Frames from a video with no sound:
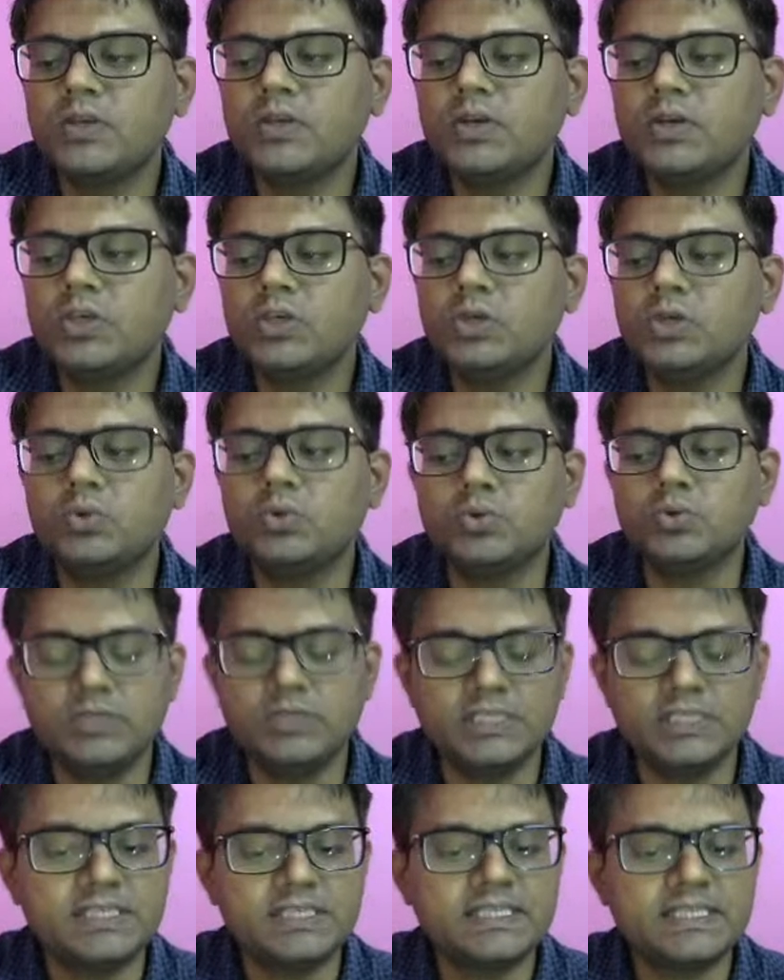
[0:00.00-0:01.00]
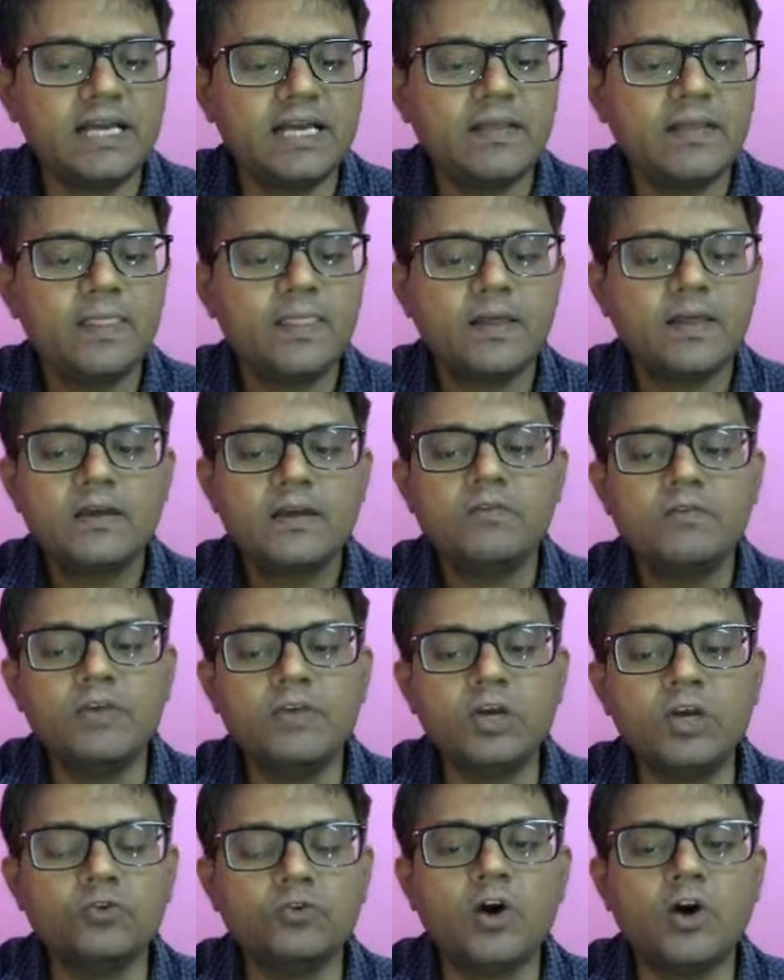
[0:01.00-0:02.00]
u2. This is the
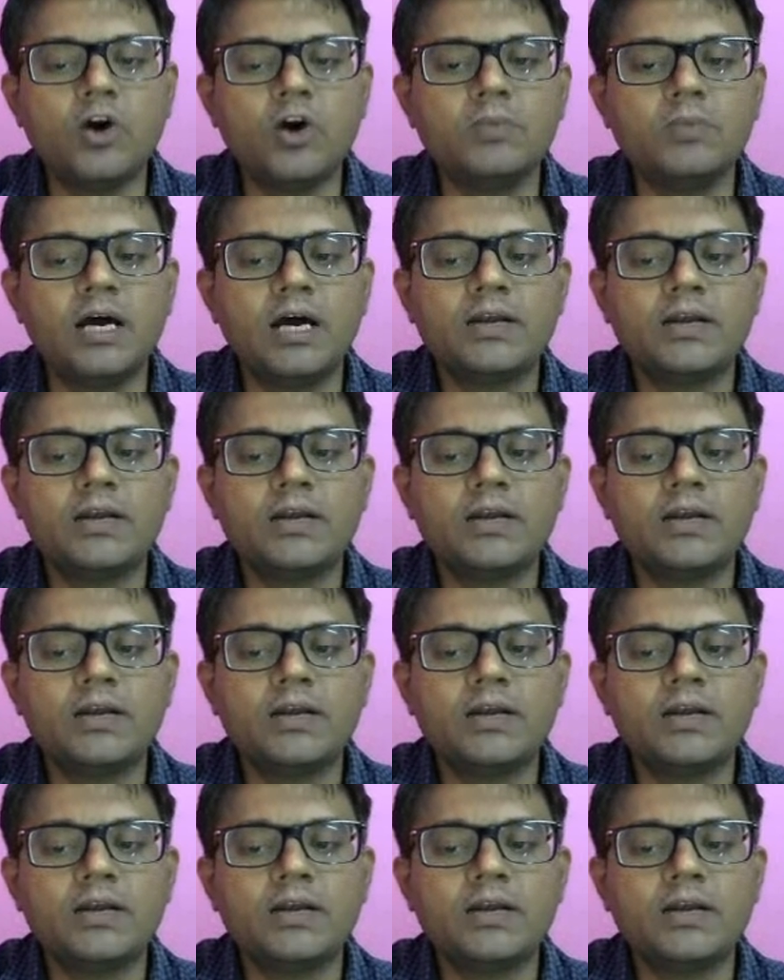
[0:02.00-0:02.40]
V2 formula.